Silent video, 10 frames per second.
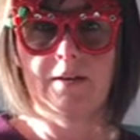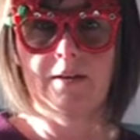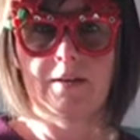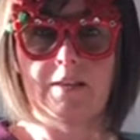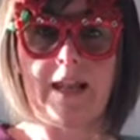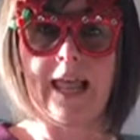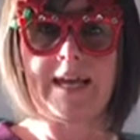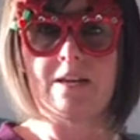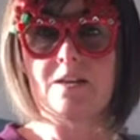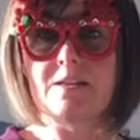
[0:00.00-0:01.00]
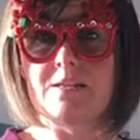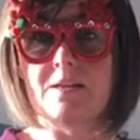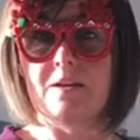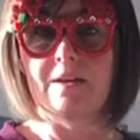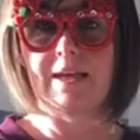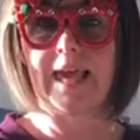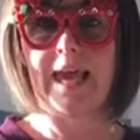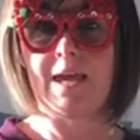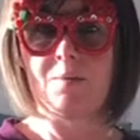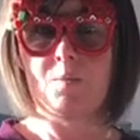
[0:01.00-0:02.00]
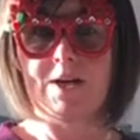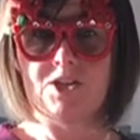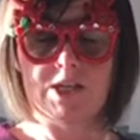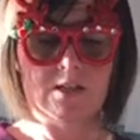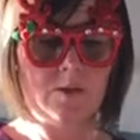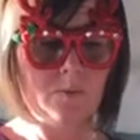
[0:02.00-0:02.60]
that lightness came when Jesus was